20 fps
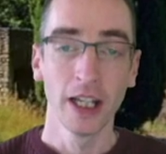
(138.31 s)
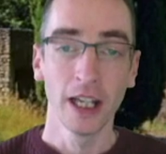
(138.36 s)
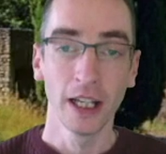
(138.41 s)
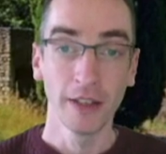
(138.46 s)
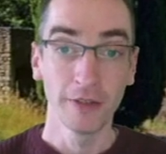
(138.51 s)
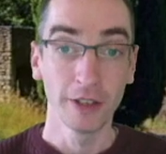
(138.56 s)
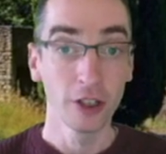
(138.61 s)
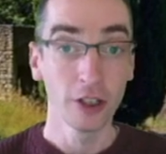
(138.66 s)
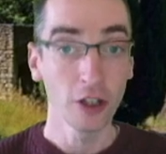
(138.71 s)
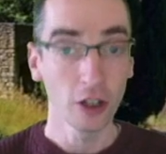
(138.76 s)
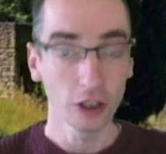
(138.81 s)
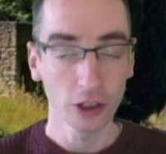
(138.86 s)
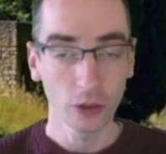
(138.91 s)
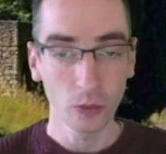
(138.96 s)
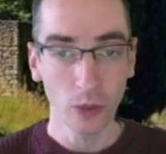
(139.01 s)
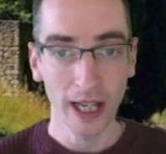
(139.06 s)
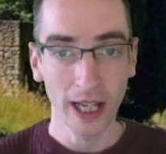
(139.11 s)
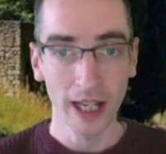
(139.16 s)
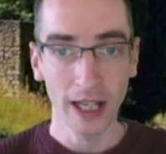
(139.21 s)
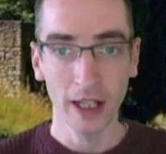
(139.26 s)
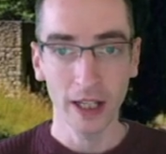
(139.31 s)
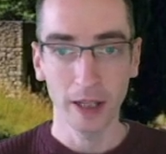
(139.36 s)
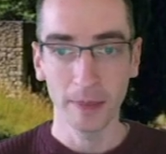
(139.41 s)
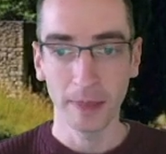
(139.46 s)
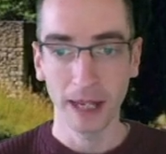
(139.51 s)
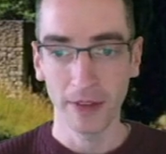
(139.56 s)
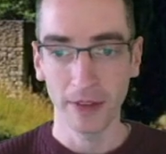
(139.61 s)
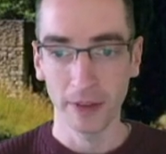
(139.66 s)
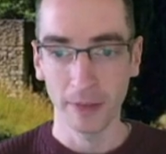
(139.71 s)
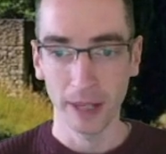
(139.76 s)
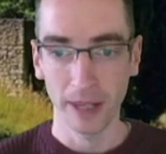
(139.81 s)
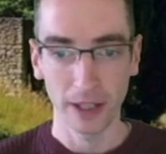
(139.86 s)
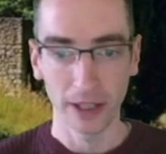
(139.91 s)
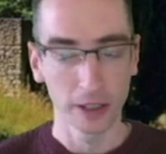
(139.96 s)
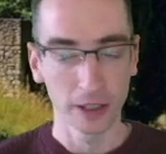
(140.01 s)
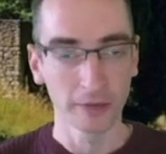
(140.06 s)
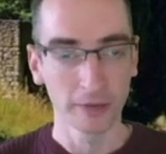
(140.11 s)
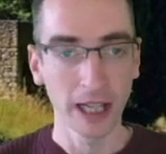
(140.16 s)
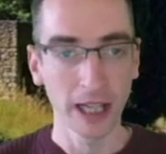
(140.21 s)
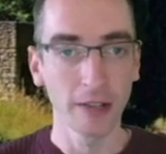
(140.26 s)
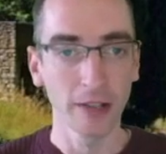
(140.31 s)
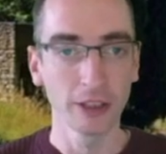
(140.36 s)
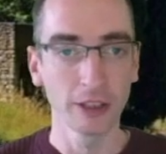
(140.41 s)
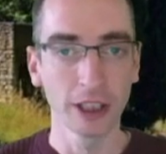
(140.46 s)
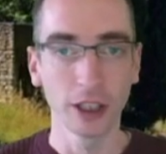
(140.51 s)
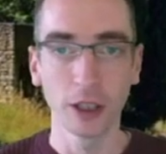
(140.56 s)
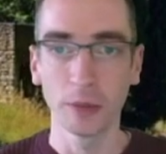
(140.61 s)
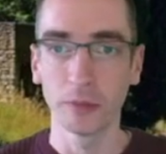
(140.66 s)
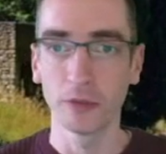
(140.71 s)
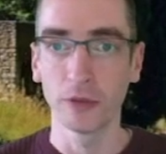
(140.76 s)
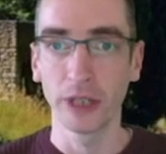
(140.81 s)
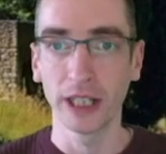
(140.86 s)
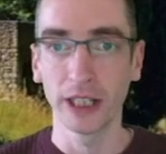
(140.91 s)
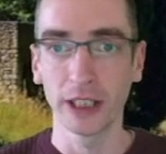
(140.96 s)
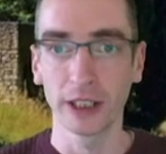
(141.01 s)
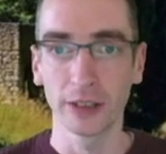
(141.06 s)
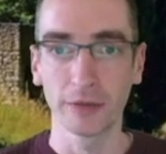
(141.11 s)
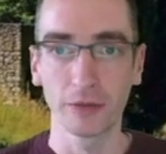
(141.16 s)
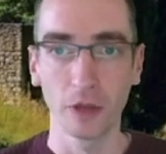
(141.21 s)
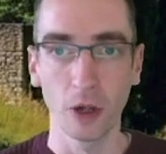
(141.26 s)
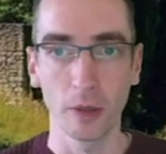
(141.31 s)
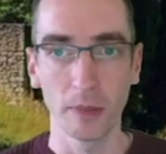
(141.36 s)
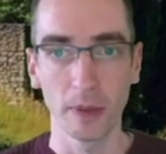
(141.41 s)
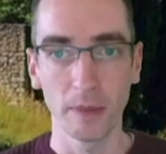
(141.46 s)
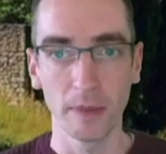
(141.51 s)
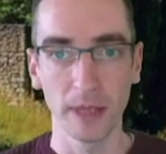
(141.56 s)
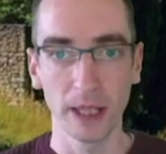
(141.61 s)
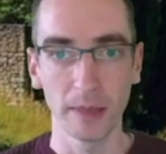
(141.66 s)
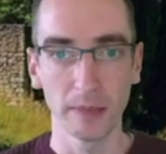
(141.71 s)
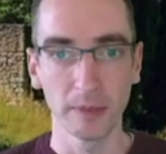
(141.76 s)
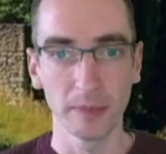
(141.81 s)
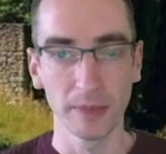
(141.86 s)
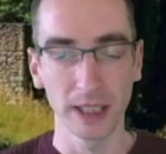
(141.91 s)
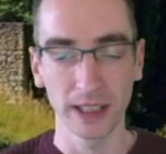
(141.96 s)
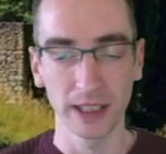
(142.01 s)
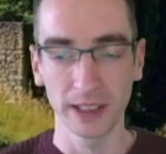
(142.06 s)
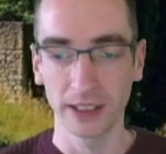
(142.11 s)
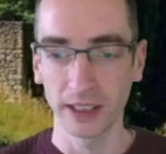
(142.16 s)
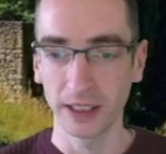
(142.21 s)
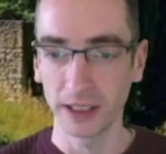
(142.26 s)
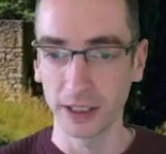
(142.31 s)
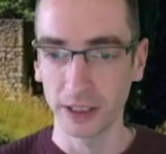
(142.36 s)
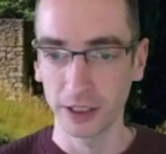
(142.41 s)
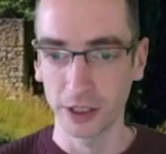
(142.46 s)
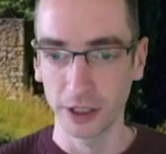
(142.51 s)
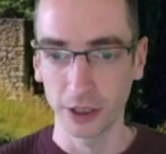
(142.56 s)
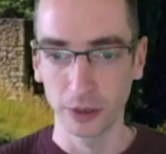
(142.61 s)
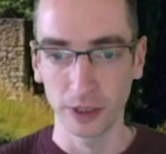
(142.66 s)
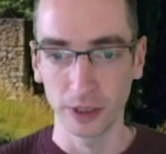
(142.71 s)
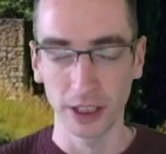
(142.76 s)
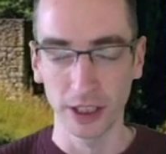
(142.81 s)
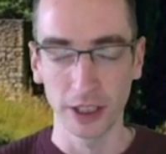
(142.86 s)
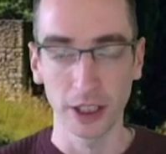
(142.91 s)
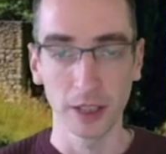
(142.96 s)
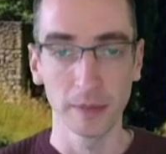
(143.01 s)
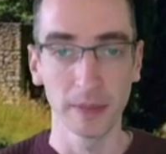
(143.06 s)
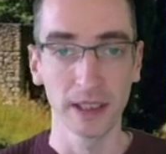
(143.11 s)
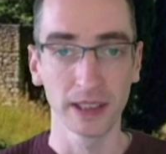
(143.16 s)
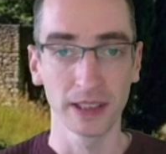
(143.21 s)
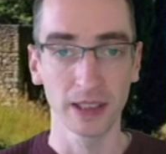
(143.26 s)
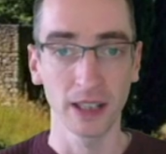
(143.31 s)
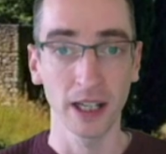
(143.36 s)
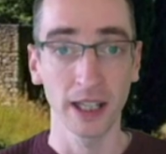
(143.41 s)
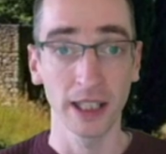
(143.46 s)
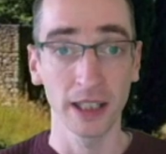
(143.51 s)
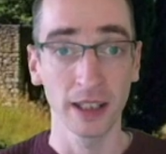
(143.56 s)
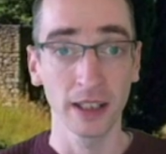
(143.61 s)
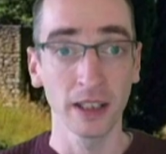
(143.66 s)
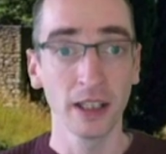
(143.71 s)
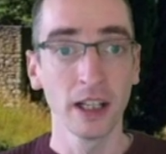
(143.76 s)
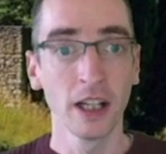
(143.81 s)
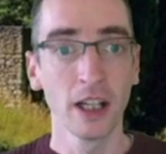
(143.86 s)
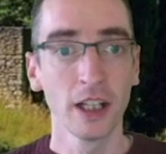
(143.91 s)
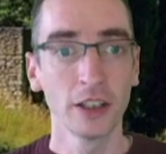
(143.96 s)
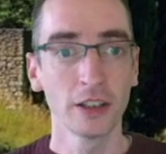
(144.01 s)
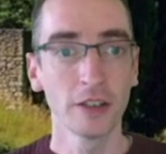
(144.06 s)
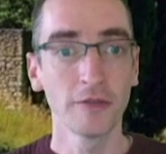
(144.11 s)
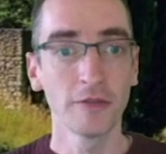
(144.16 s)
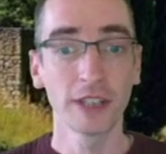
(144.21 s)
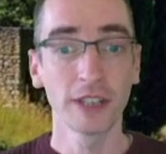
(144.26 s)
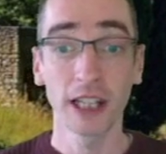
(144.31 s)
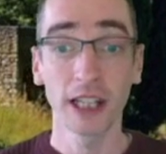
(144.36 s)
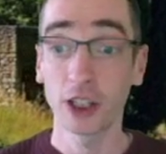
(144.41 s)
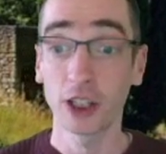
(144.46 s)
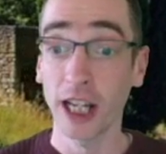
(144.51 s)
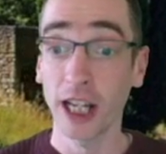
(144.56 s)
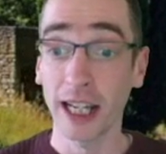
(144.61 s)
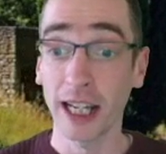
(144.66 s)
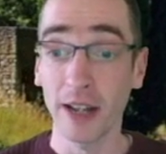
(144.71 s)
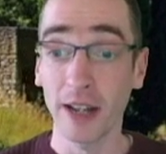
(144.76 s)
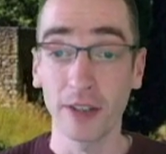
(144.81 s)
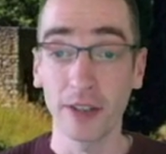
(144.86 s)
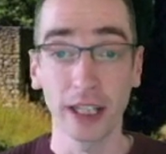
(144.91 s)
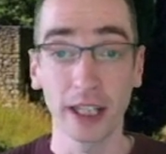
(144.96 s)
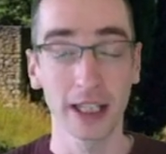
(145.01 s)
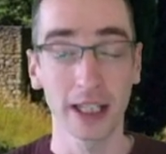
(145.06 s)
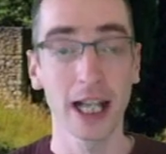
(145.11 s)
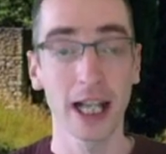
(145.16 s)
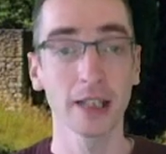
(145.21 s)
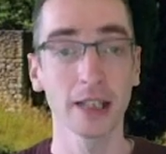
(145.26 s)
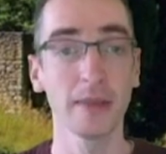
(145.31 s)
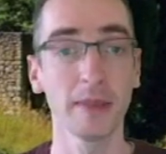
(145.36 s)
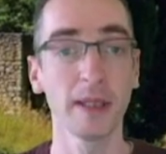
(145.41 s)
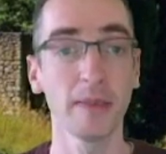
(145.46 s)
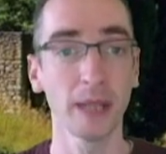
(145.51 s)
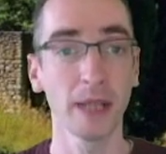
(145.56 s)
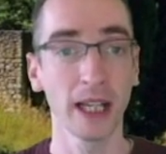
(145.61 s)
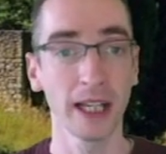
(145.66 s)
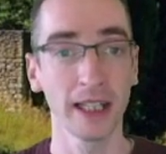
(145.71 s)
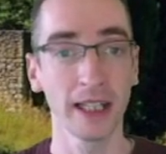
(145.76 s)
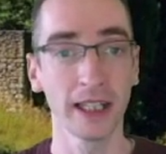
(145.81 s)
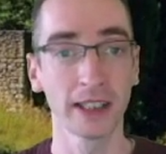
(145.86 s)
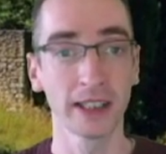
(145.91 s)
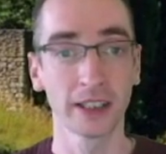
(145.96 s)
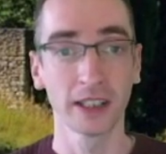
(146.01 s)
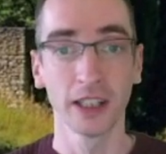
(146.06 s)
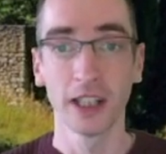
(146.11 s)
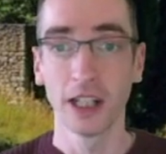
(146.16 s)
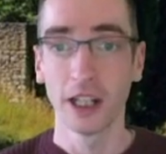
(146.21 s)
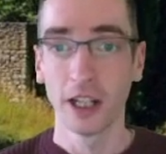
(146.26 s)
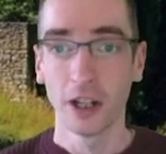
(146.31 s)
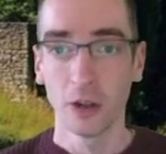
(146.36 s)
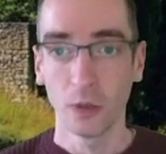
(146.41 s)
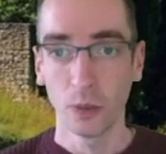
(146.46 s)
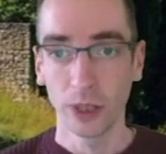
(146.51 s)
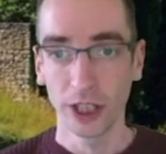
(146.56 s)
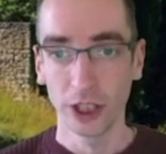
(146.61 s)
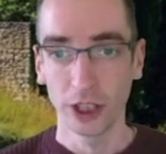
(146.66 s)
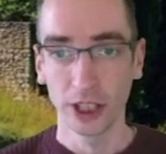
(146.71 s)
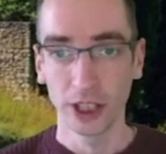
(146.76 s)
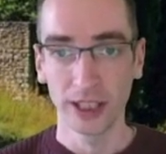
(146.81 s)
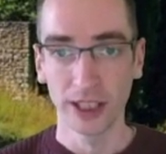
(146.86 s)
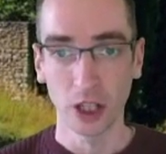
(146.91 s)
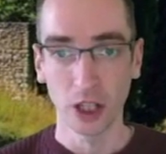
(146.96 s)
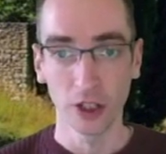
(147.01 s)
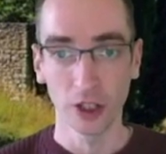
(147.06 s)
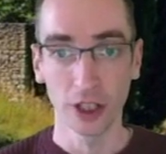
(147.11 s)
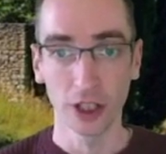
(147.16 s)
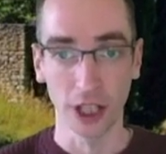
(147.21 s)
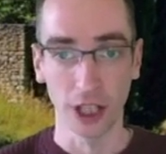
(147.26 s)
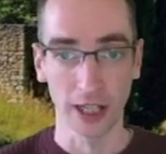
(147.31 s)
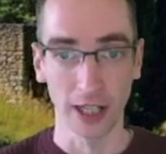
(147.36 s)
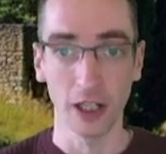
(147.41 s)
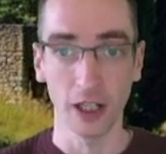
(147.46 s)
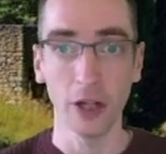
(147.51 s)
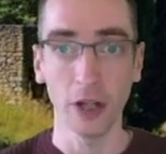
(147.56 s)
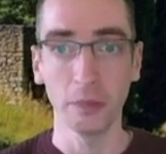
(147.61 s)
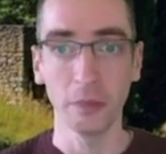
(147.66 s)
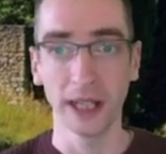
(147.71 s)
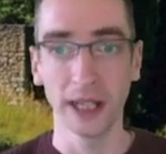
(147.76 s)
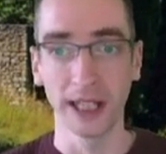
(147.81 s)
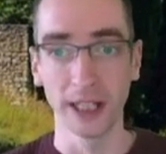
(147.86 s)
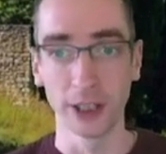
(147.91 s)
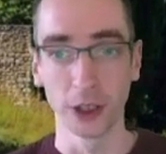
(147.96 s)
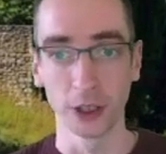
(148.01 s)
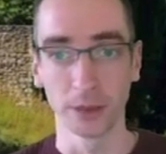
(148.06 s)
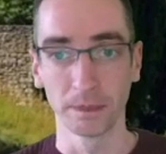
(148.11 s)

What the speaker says: If you're not aware about the method of counting up rings from minimum distance to determine slider, don't forget check out the Academy playlist, which is on the channel homepage.